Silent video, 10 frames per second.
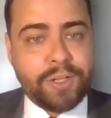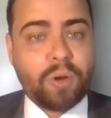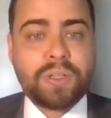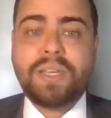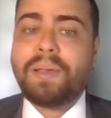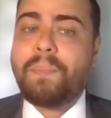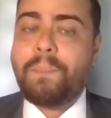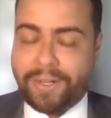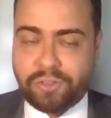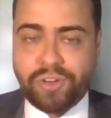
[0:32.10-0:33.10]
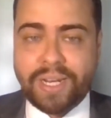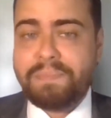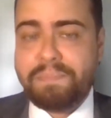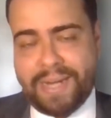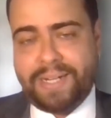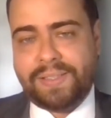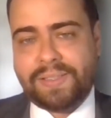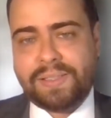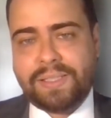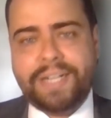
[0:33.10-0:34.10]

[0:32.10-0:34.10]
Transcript: Dr. Patrick Mendis,